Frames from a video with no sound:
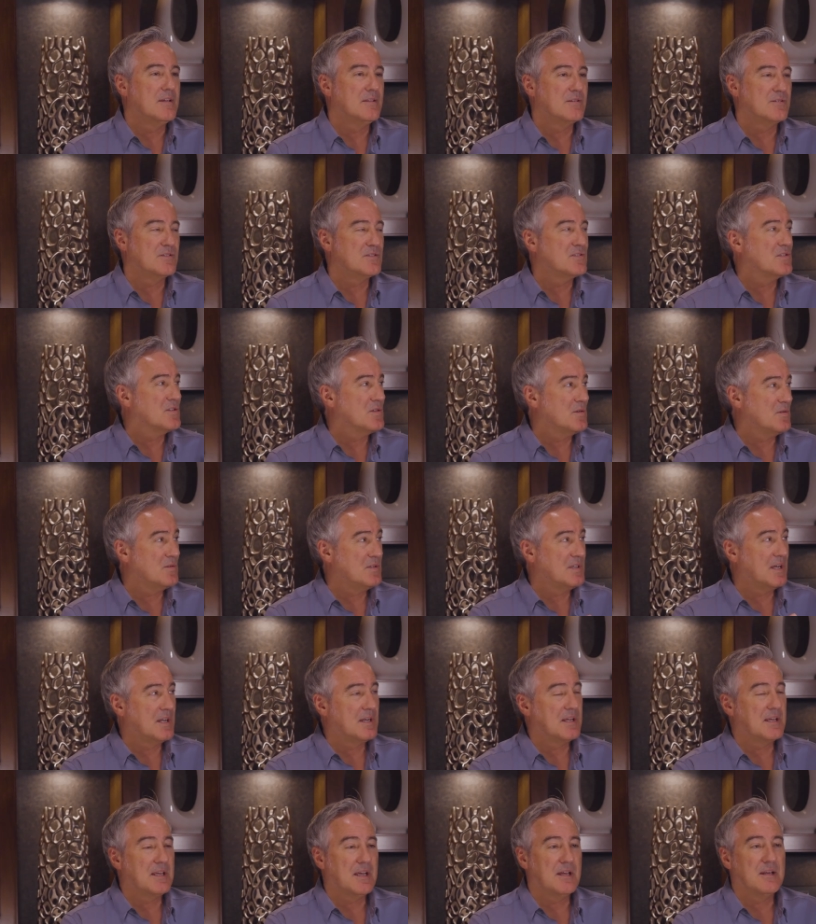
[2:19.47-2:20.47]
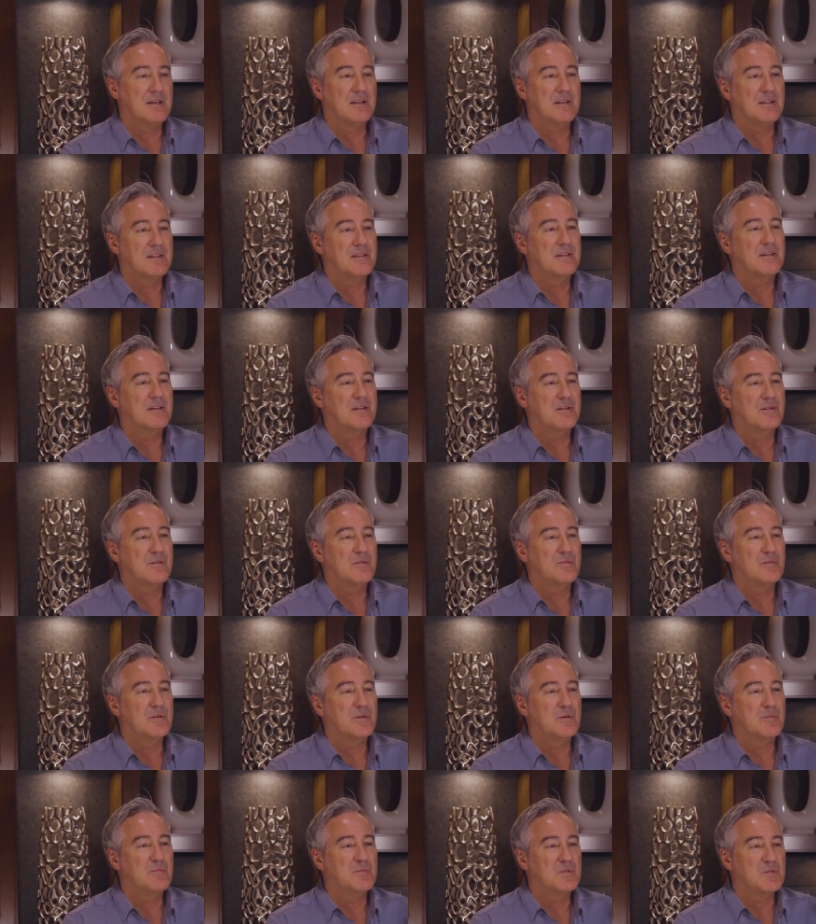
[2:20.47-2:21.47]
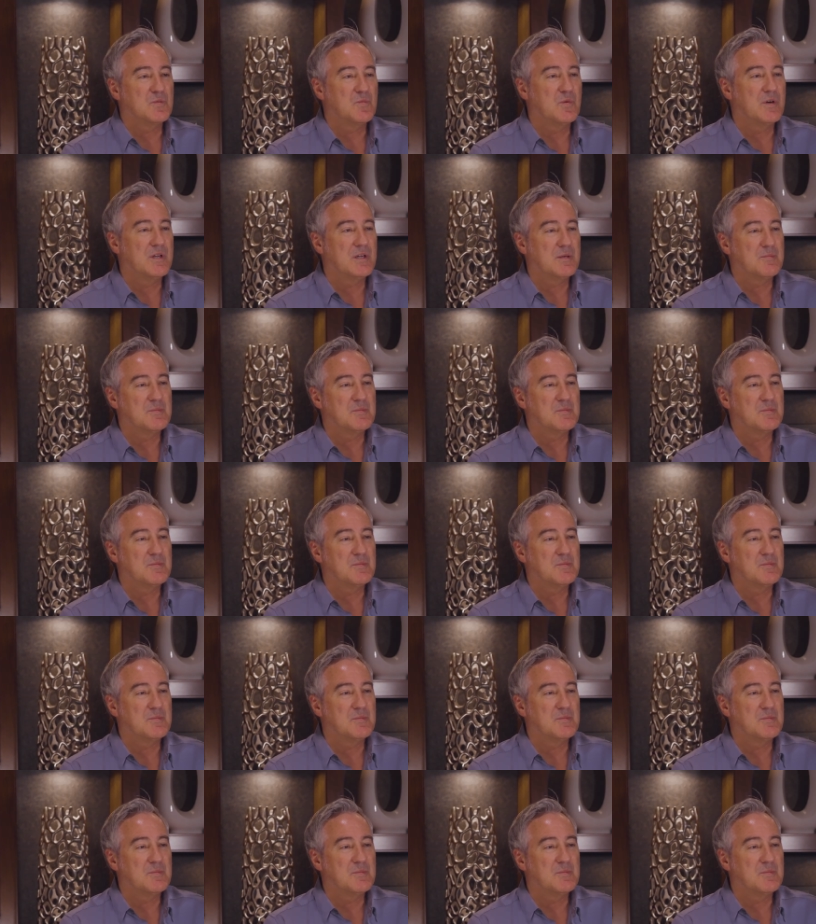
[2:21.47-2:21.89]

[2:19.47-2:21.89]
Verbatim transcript: There's two dedicated theater rooms, one